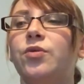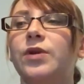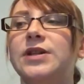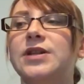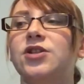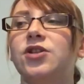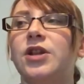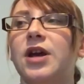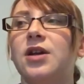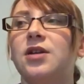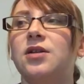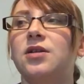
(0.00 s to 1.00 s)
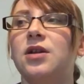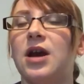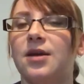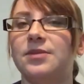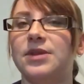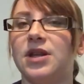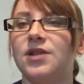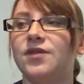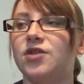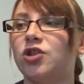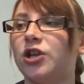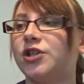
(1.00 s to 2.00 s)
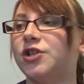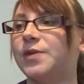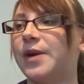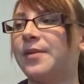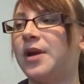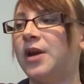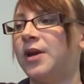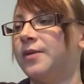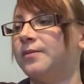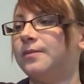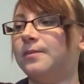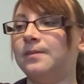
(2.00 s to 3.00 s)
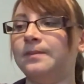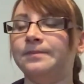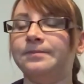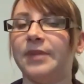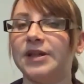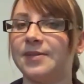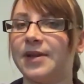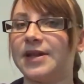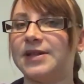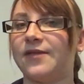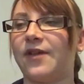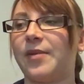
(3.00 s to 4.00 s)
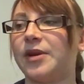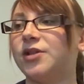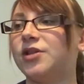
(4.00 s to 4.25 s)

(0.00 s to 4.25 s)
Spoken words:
We did do that, did ask for the stretch and sweep. But some other stuff happened.